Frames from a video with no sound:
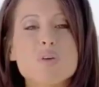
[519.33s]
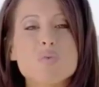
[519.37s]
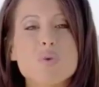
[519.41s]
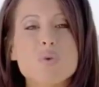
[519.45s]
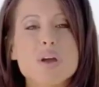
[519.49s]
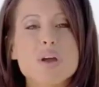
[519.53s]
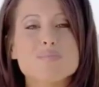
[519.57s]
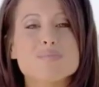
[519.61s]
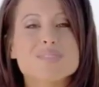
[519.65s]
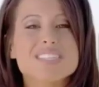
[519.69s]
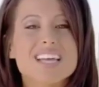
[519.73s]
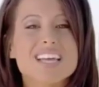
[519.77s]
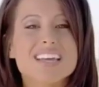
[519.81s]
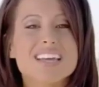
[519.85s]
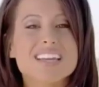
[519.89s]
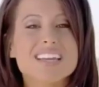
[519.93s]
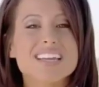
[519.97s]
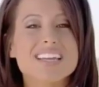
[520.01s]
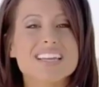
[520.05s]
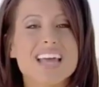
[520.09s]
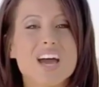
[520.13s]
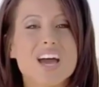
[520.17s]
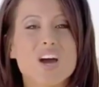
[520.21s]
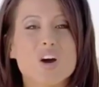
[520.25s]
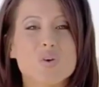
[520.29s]
where I'm
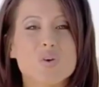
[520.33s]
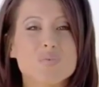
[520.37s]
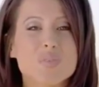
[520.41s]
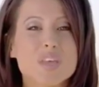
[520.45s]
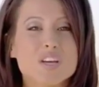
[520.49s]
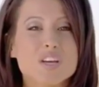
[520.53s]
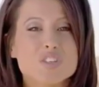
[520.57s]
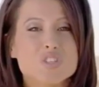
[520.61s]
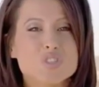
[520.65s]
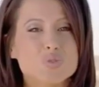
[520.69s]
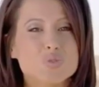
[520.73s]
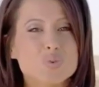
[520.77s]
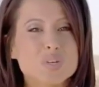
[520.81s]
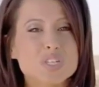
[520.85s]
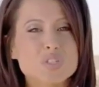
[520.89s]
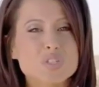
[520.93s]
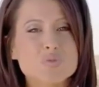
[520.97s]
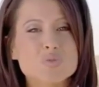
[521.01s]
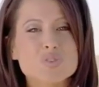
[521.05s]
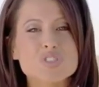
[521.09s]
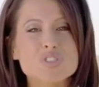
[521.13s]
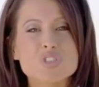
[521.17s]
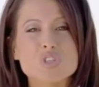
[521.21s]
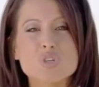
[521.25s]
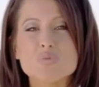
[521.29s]
standing now, Switch
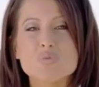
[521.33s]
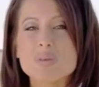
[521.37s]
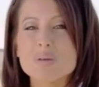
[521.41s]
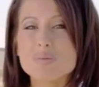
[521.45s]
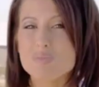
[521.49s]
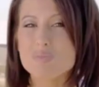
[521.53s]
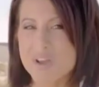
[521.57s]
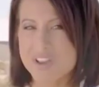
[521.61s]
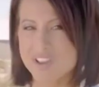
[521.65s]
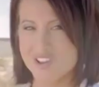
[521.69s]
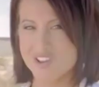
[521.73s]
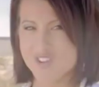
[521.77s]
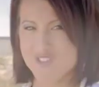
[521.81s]
will soon be breaking